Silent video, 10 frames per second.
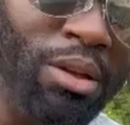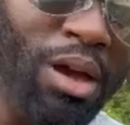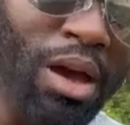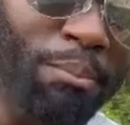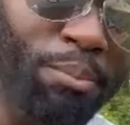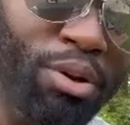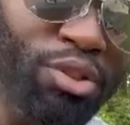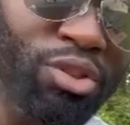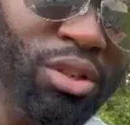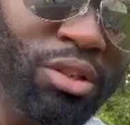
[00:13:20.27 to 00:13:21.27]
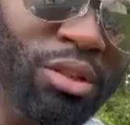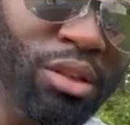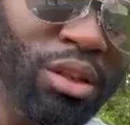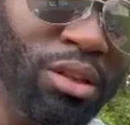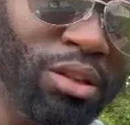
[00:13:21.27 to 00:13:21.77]
I'm pushing
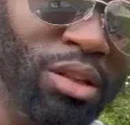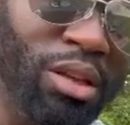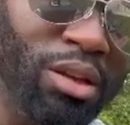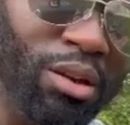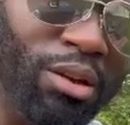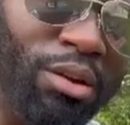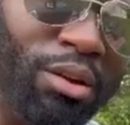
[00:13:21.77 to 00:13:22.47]
it here.